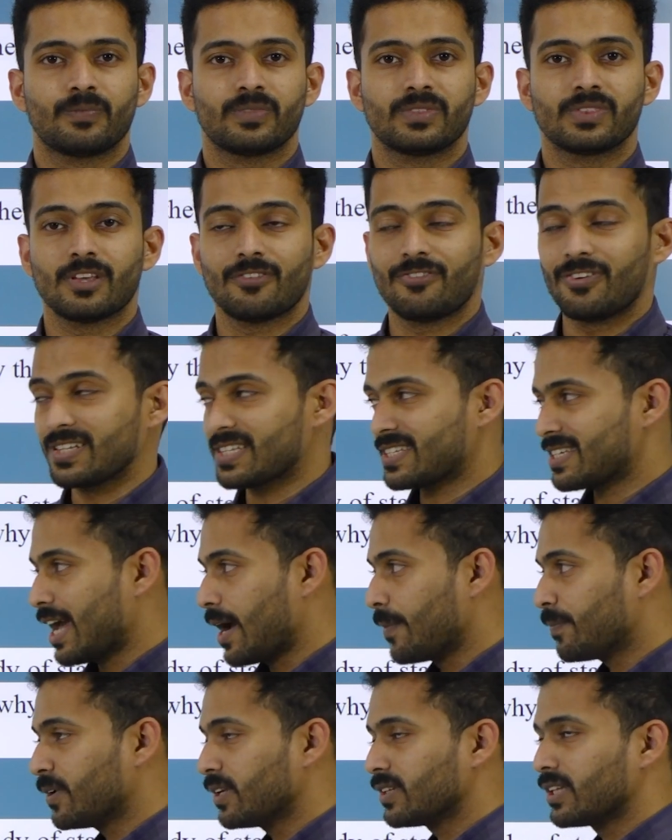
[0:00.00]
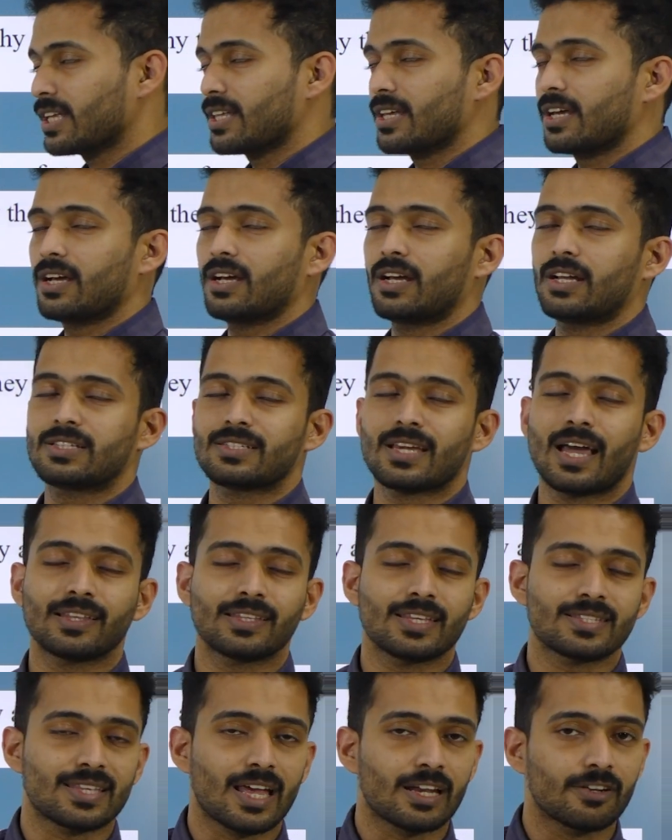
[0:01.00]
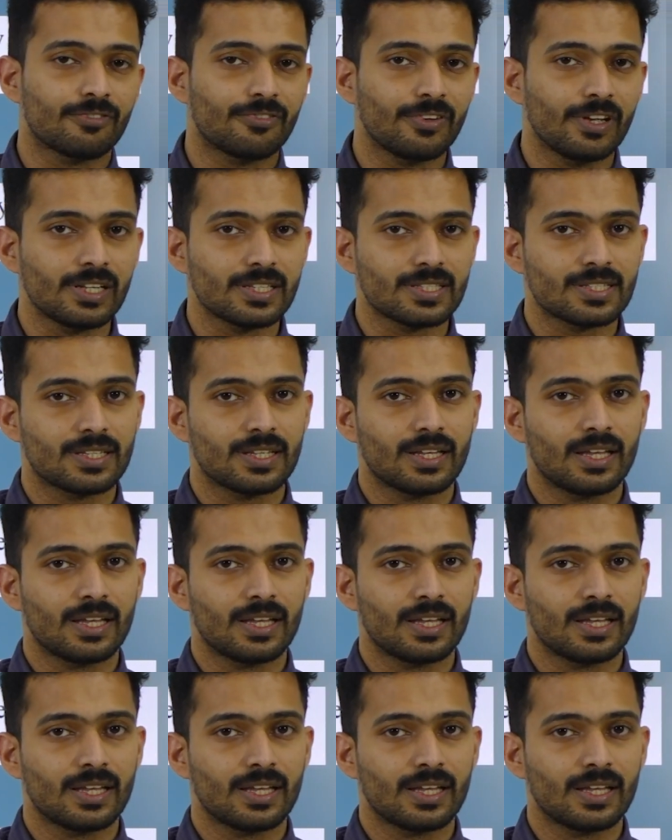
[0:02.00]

the first chapter the charges and fields,